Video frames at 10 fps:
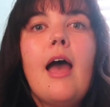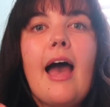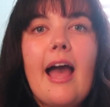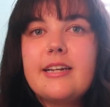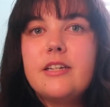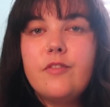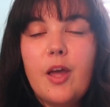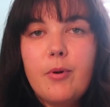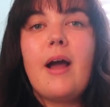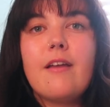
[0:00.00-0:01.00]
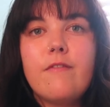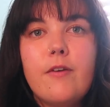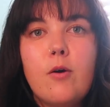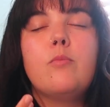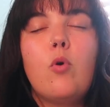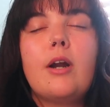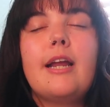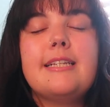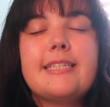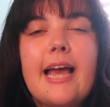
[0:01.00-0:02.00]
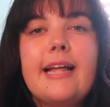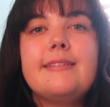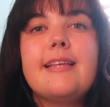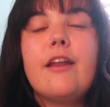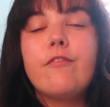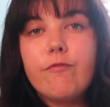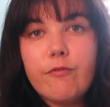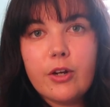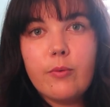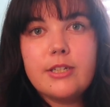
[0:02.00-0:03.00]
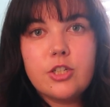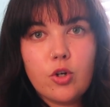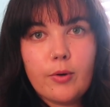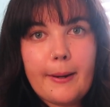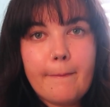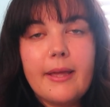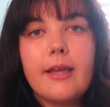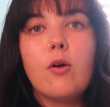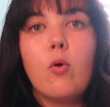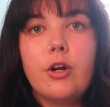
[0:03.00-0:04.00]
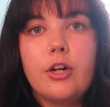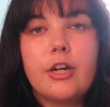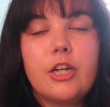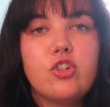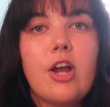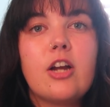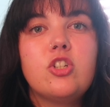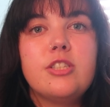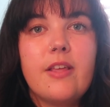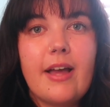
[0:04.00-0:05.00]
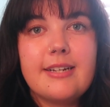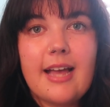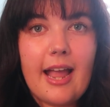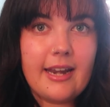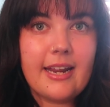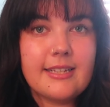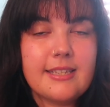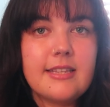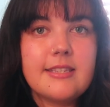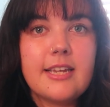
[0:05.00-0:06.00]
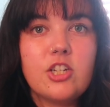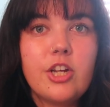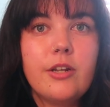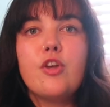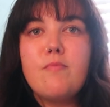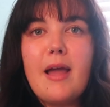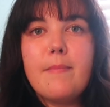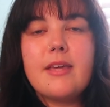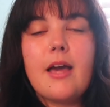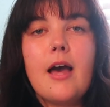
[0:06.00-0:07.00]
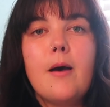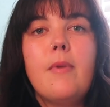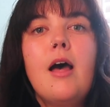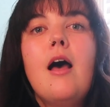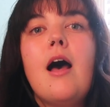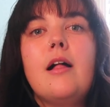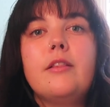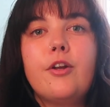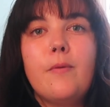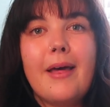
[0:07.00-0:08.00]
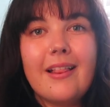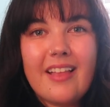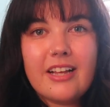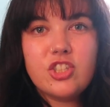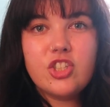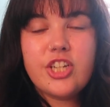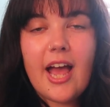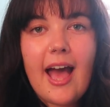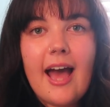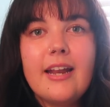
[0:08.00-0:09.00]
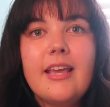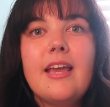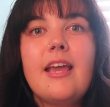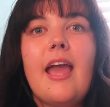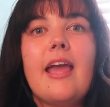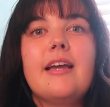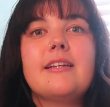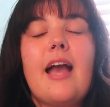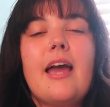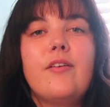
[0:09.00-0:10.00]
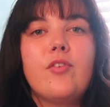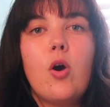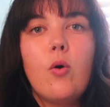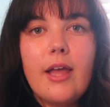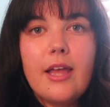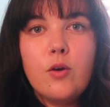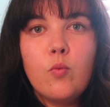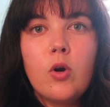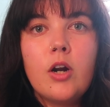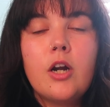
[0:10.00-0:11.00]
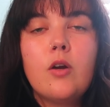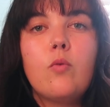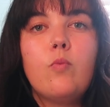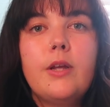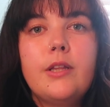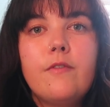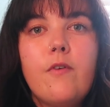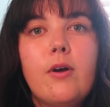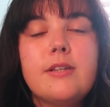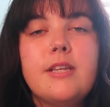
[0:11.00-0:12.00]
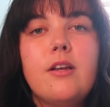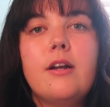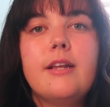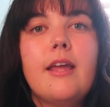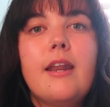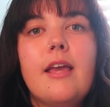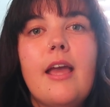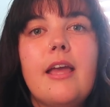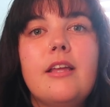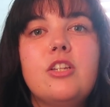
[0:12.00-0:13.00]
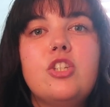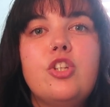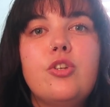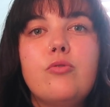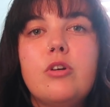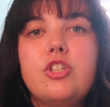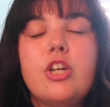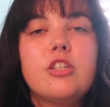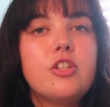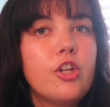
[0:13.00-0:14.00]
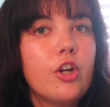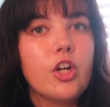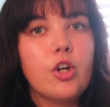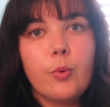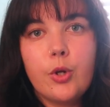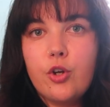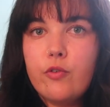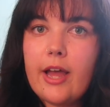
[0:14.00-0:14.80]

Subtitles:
active labor might feel more intense and frequent cramping, or your contractions and that tightening sensation. You might become a little bit less chatty and kind of go inward, really focusing on getting into just your groove